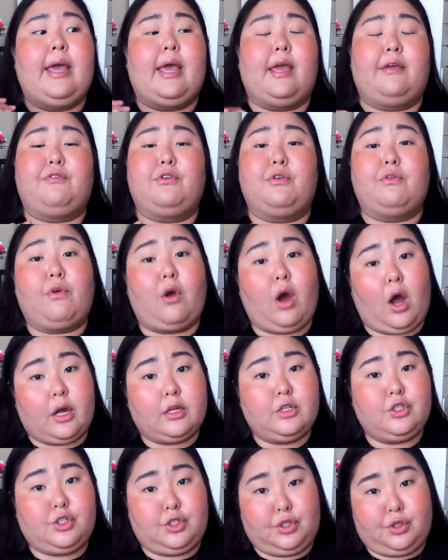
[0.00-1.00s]
If you've
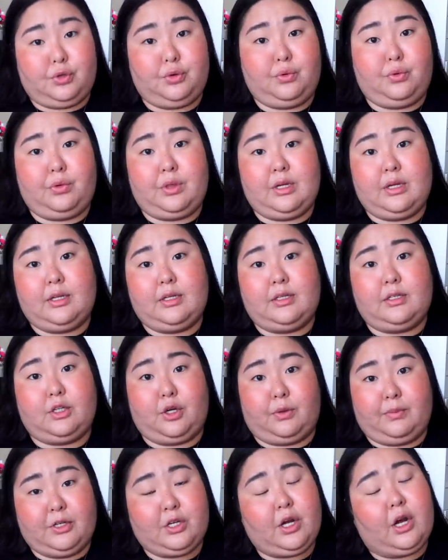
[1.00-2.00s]
gone to the
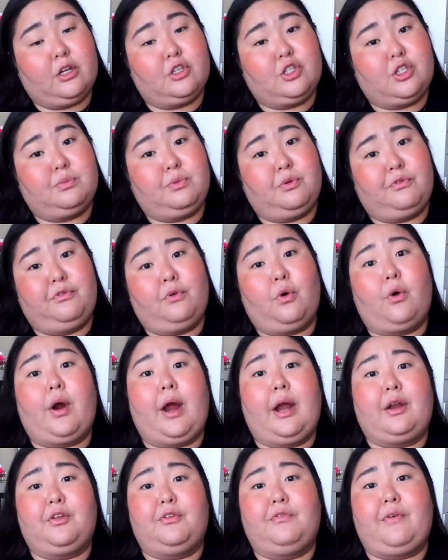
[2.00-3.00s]
dermatologist before
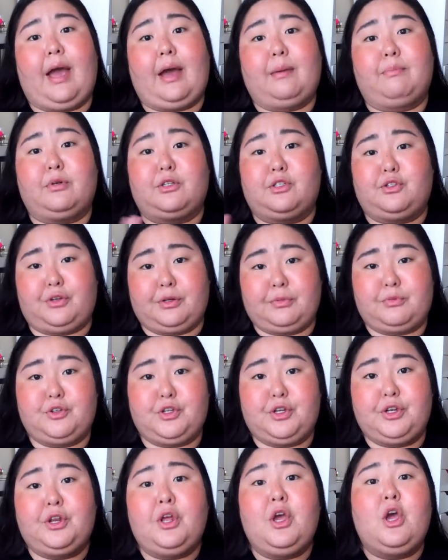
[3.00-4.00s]
and you've had
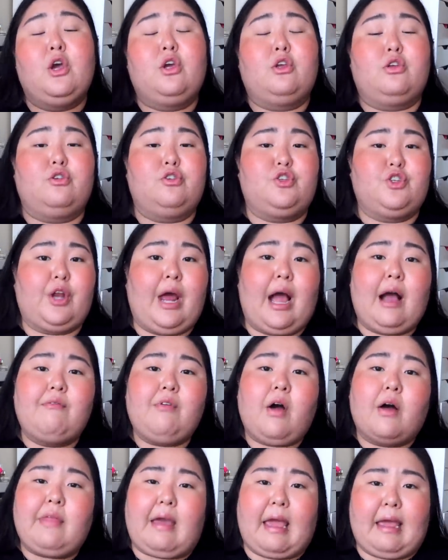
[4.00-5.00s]
prescription, you should have
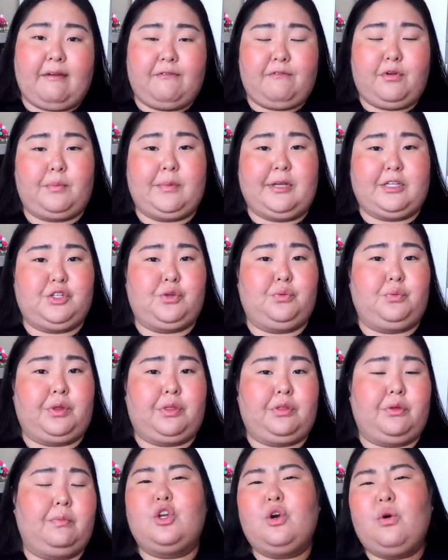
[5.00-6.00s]
all that information
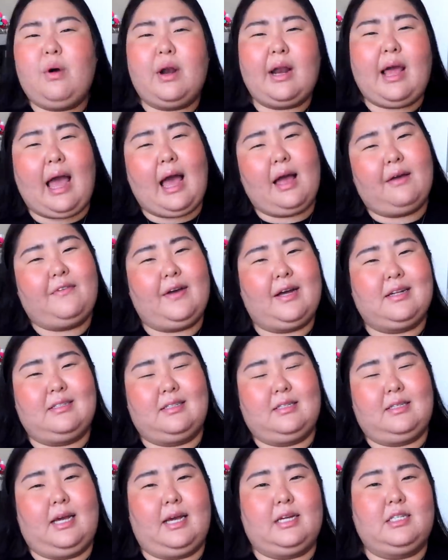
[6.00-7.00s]
with you. You don't wanna half-ass
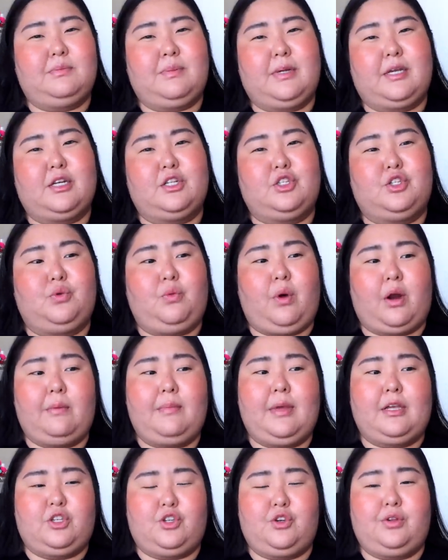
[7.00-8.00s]
the test because you wanna
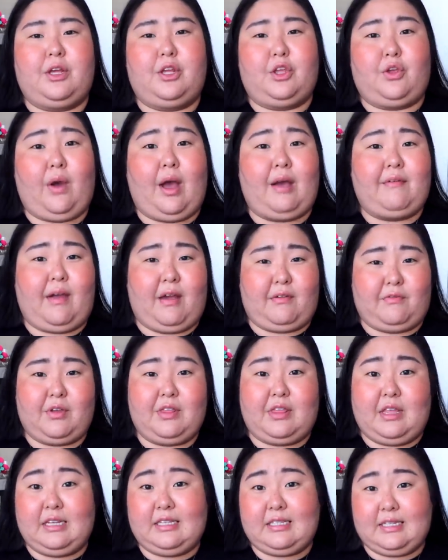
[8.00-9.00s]
make sure that you have
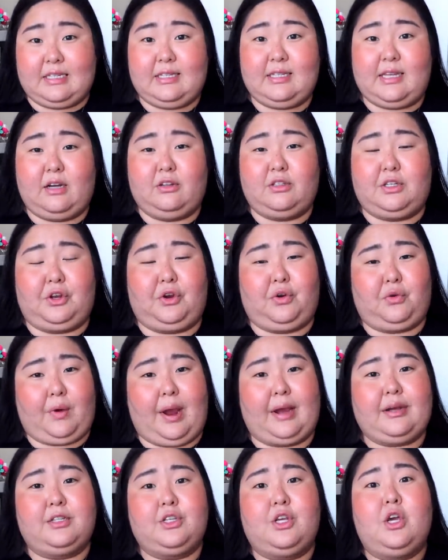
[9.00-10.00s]
everything detailed and
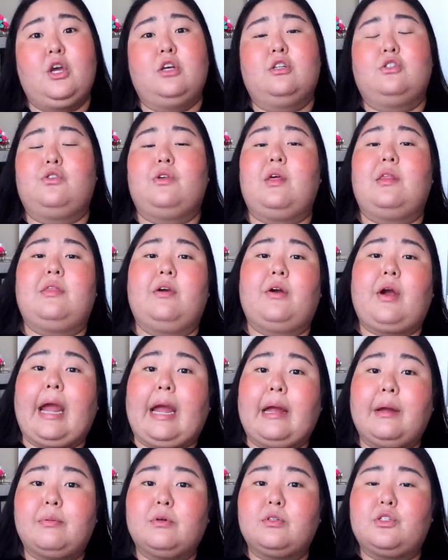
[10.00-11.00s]
correct so that they're
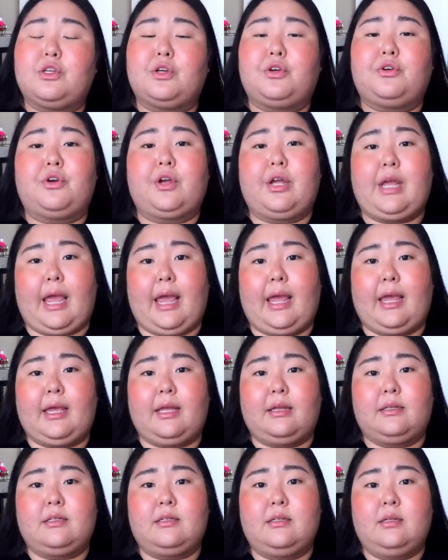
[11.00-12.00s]
able to
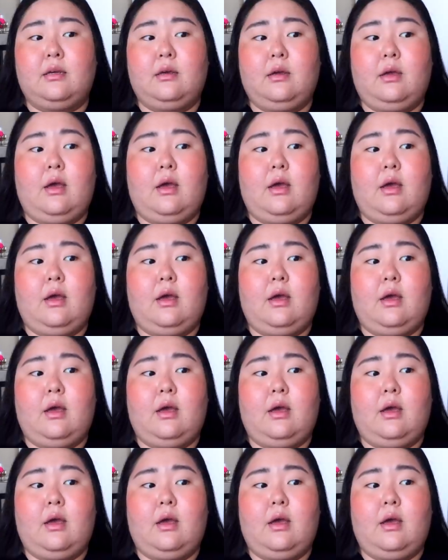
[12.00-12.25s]
create